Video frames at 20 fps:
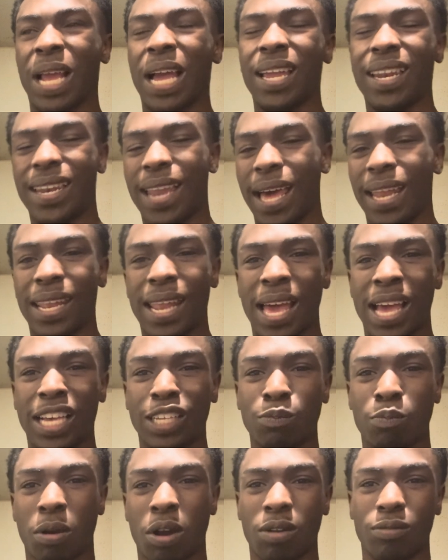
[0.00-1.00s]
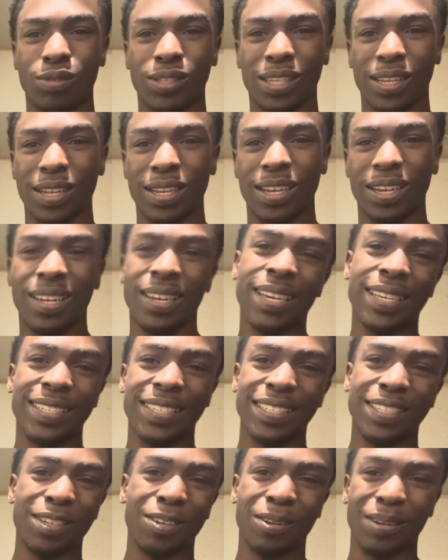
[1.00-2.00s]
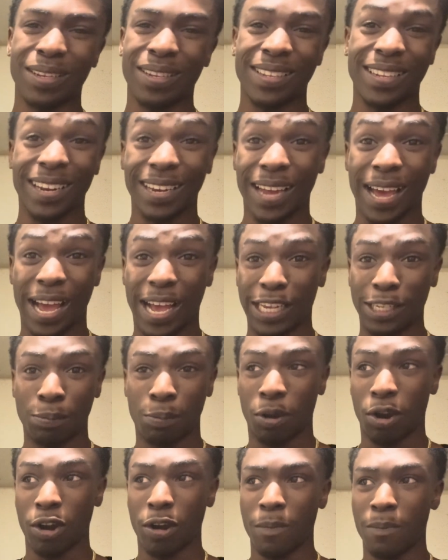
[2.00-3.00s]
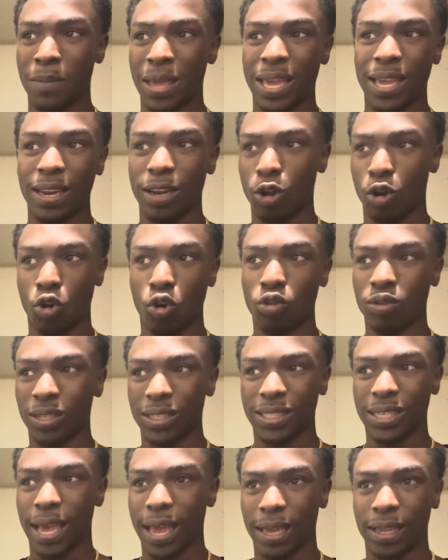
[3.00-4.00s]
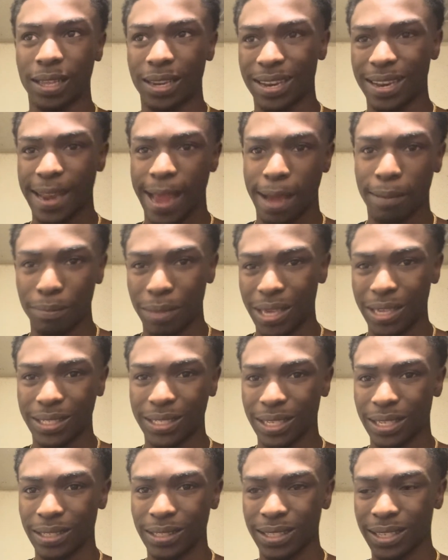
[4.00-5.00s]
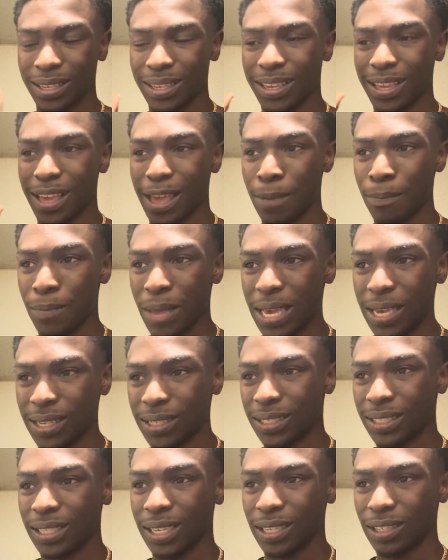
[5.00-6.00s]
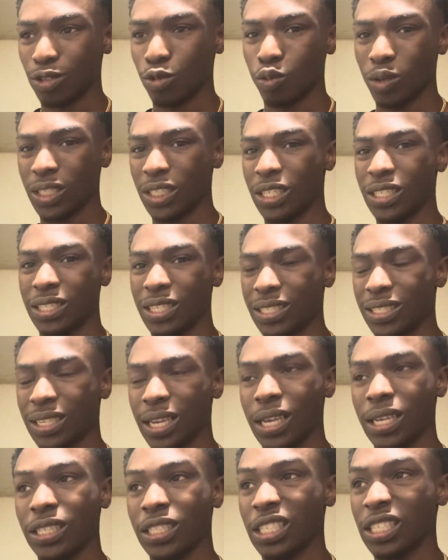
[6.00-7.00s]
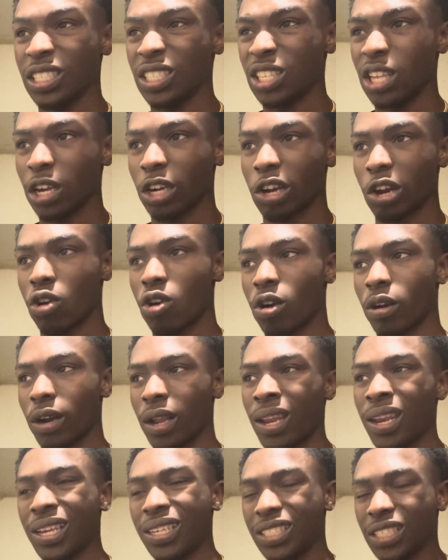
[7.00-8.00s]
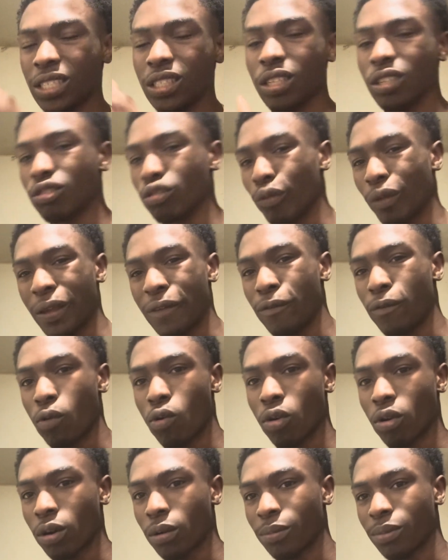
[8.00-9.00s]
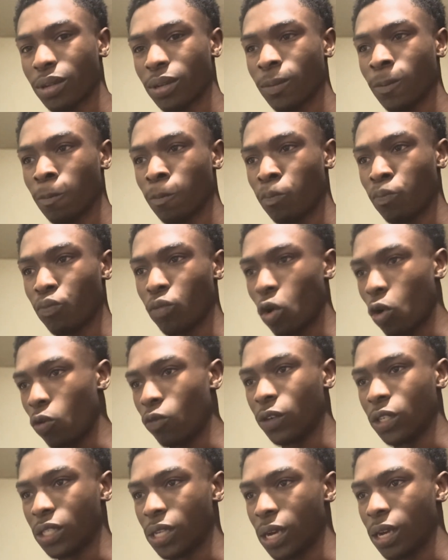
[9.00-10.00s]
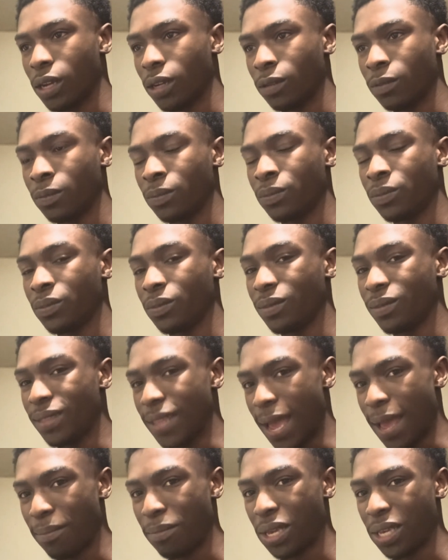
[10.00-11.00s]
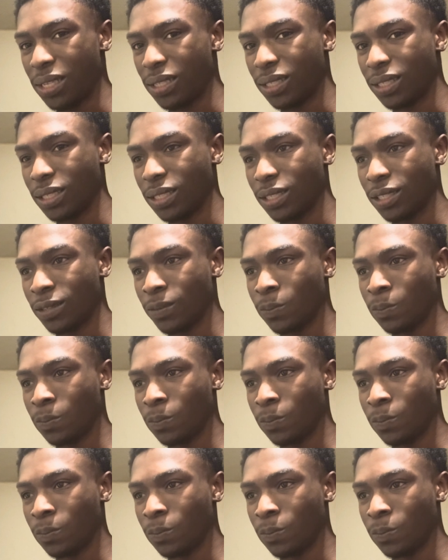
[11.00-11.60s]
That last part was a little unnecessary. The last part made the whole attack not make sense. It made sense when she just said she snuck her heart and then she just reformed over time. That made sense.